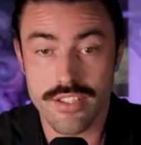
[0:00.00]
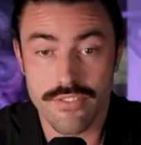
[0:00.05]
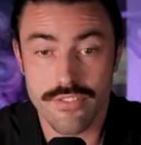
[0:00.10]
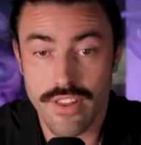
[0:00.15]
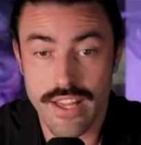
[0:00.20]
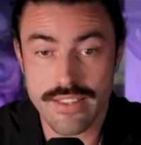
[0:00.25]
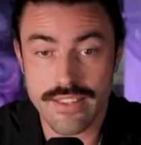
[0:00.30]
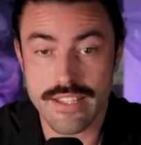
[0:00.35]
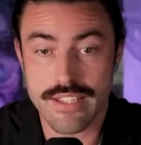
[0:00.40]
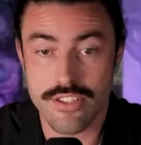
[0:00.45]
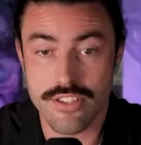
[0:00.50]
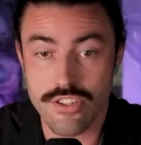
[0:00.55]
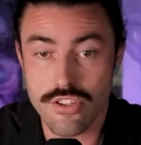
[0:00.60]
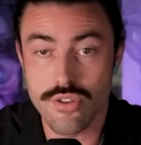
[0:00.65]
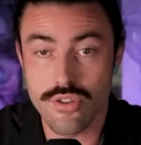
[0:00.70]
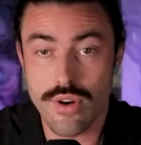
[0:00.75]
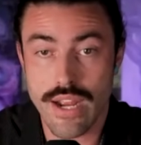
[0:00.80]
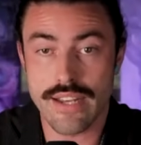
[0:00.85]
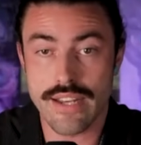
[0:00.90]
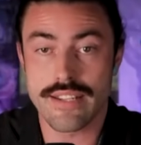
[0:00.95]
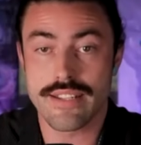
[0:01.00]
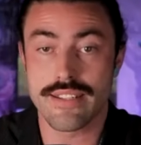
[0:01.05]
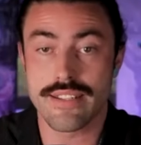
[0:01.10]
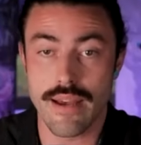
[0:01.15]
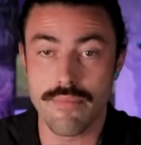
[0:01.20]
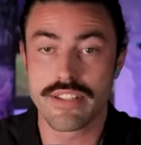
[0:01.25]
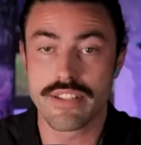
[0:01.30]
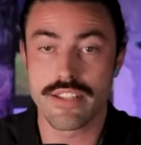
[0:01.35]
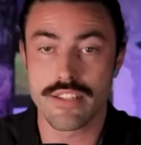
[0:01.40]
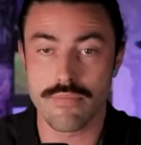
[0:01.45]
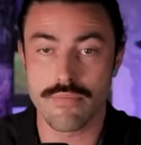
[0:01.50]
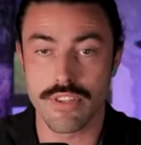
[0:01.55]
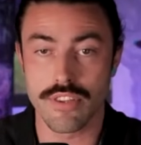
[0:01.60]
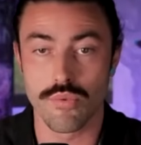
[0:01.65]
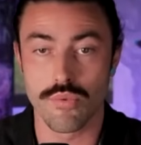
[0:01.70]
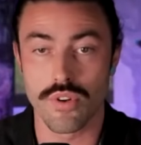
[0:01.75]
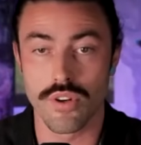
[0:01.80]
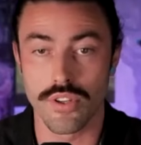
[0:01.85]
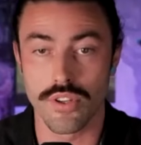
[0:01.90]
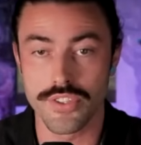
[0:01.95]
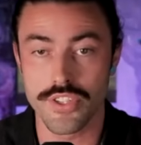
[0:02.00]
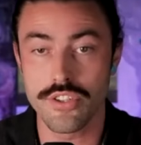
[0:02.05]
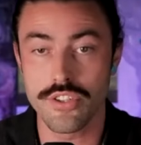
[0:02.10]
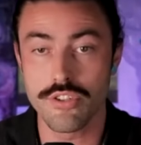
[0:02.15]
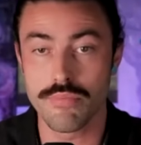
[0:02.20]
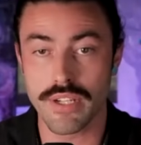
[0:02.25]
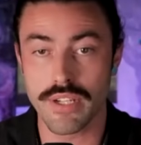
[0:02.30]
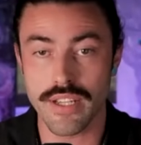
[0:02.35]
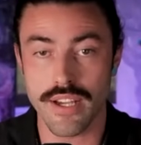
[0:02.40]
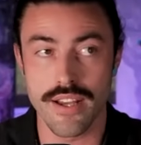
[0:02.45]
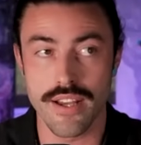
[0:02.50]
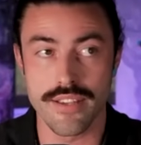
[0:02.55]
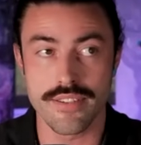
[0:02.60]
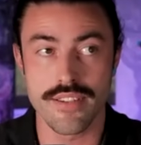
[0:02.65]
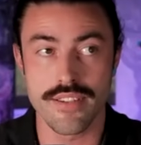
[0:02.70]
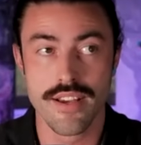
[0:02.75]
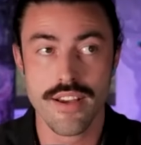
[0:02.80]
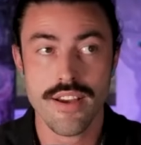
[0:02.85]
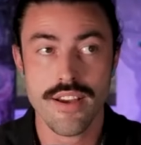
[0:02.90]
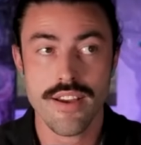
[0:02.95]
of like this new anti-Semitism in the world too, because